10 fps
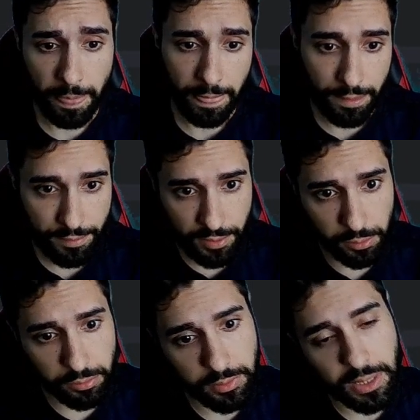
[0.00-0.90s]

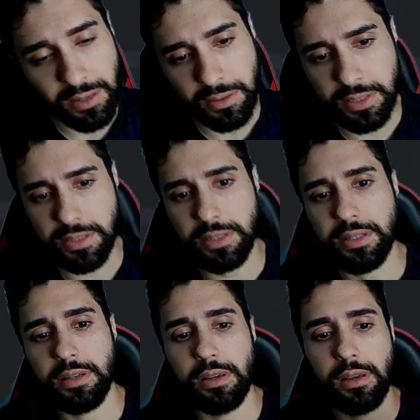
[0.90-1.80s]
So this is
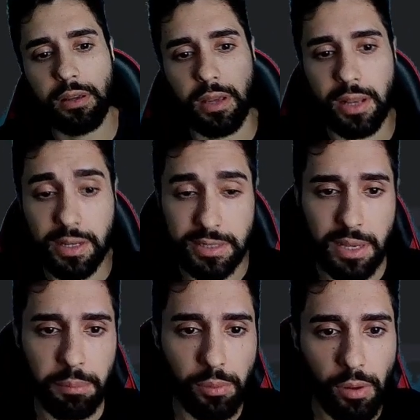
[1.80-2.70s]
an
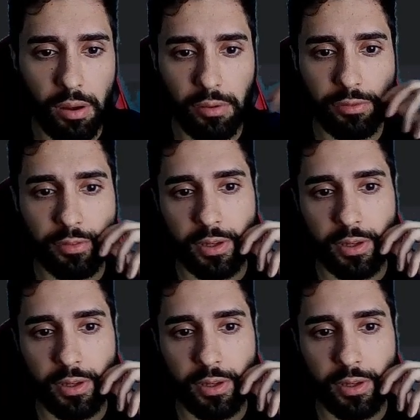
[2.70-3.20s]
example of